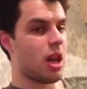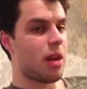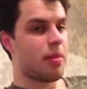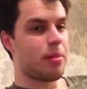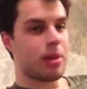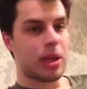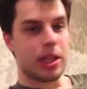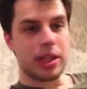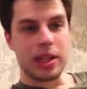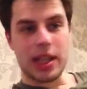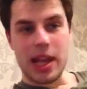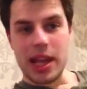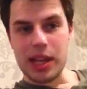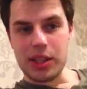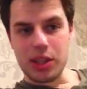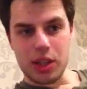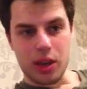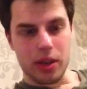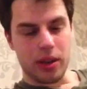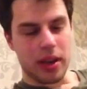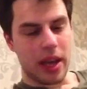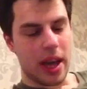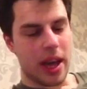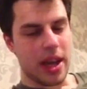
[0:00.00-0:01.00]
But it's less
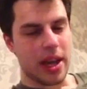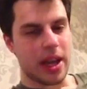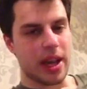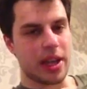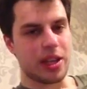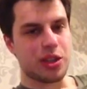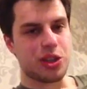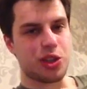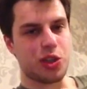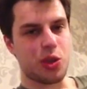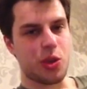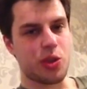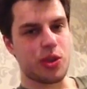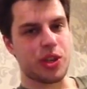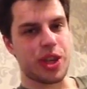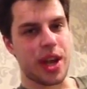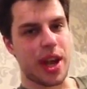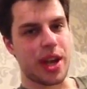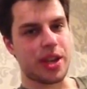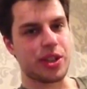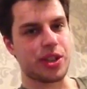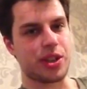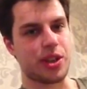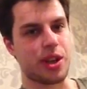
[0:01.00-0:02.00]
okay against John
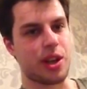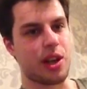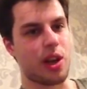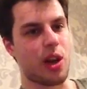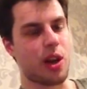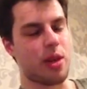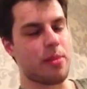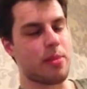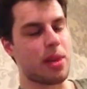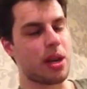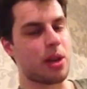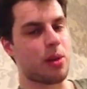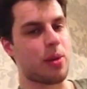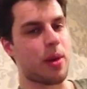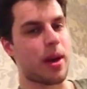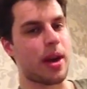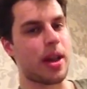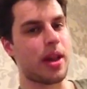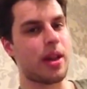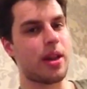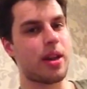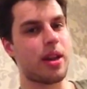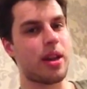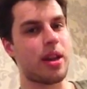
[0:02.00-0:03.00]
Jackson, a light
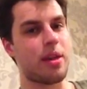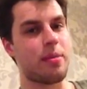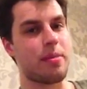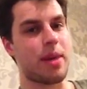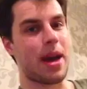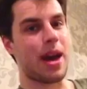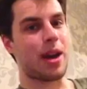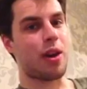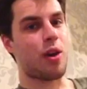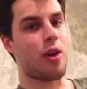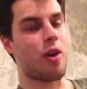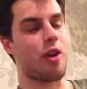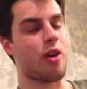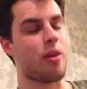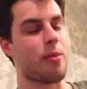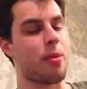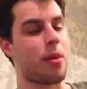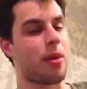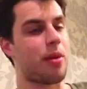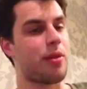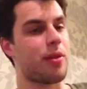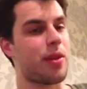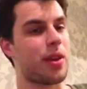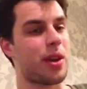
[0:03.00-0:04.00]
middleweight, and Matt
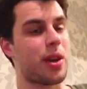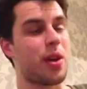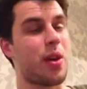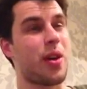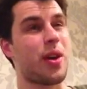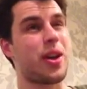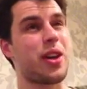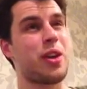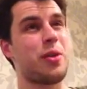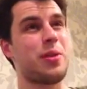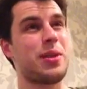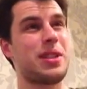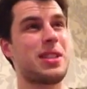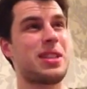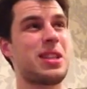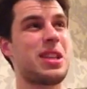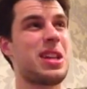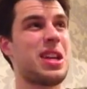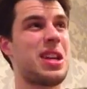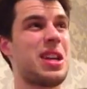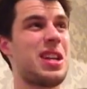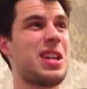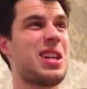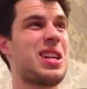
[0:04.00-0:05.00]
Korobov, a guy who
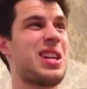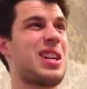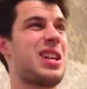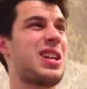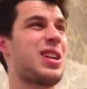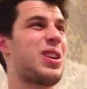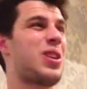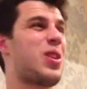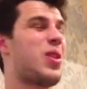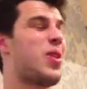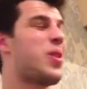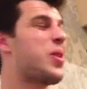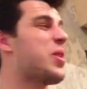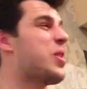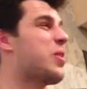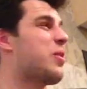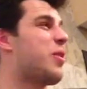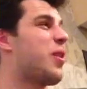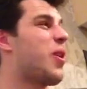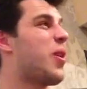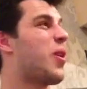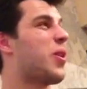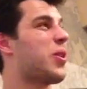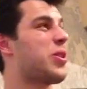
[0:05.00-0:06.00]
is kind
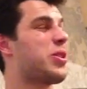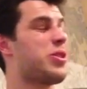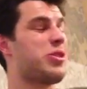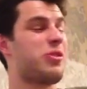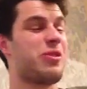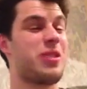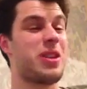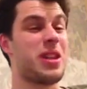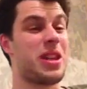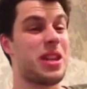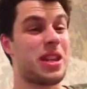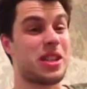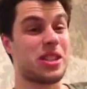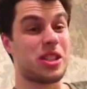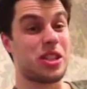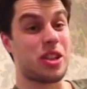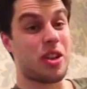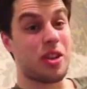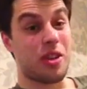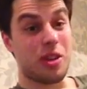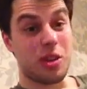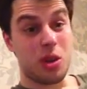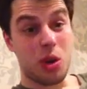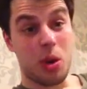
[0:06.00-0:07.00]
of hard to really
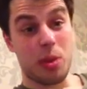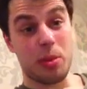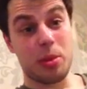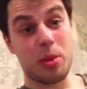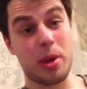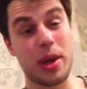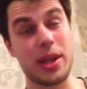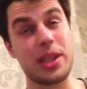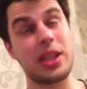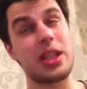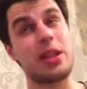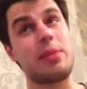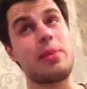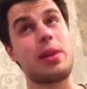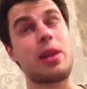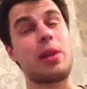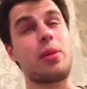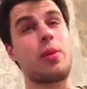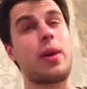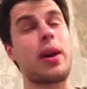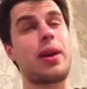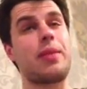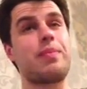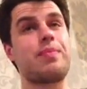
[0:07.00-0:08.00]
consider a top 20
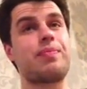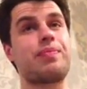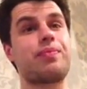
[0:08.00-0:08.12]
middleweight.